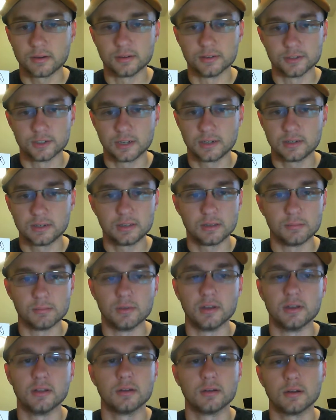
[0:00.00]
and JT
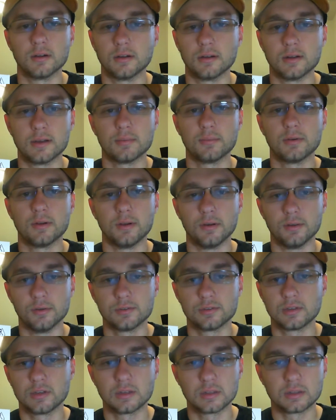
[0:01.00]
Miller are not
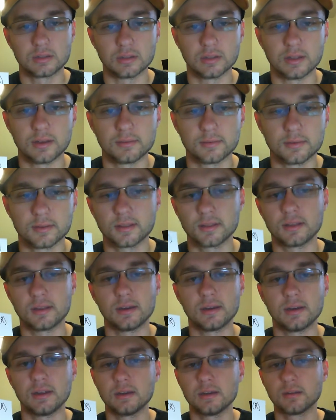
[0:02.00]
producing at the level that they
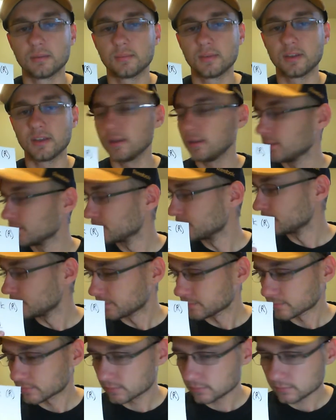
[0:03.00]
need to be.
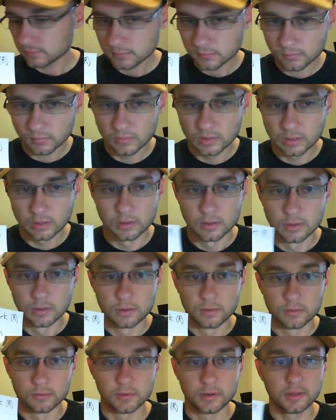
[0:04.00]

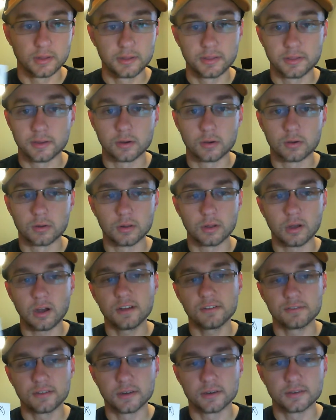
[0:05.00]
Really, their whole
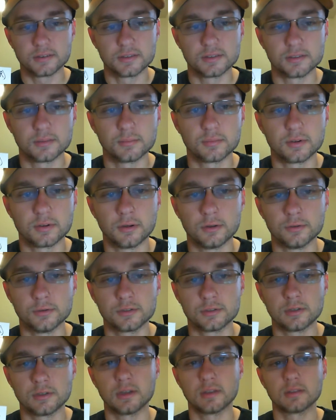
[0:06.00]
offense isn't
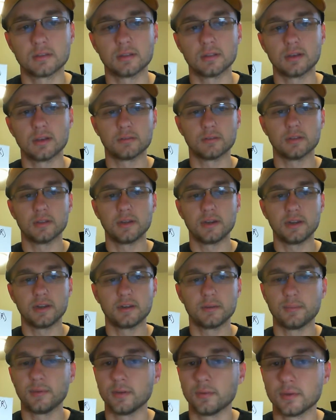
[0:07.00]
producing at the level they need
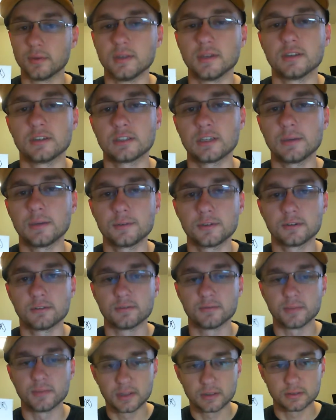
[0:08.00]
to be, with the exception
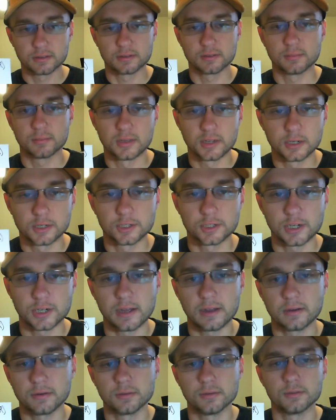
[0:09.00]
of Mika
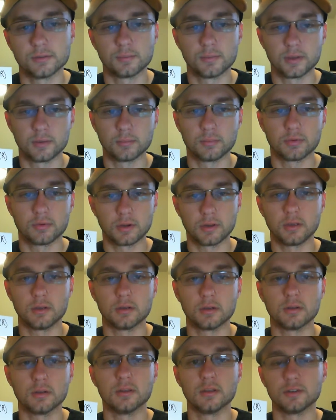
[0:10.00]
Zibanejad, who's been pretty
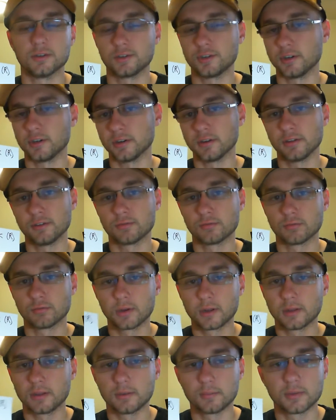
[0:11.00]
good this year. He's
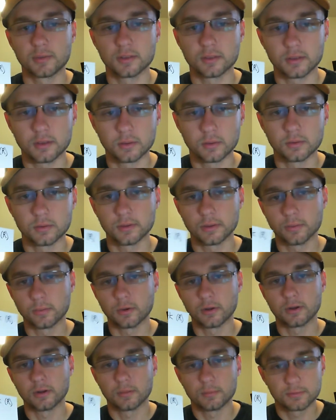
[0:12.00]
really been the only
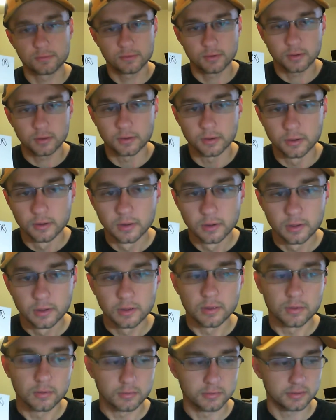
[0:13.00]
one up front
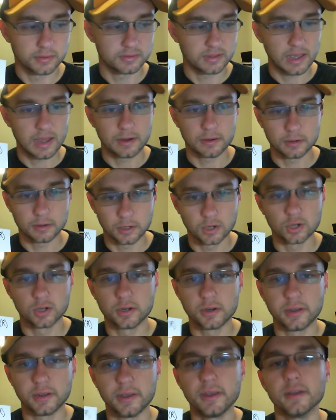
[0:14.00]
that's had a
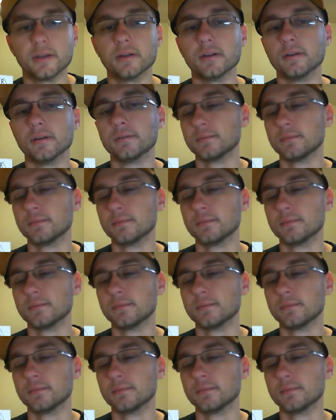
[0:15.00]
good year.